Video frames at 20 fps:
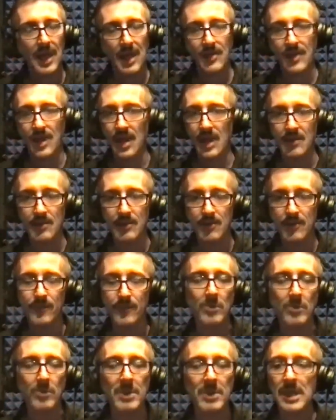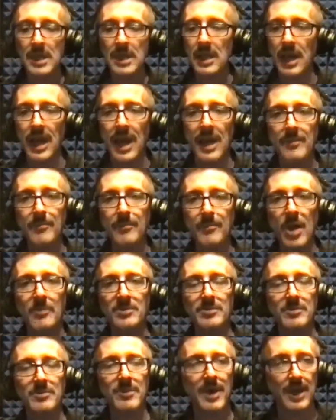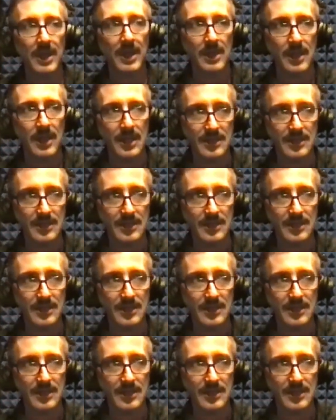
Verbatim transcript: And then for me, I pumped my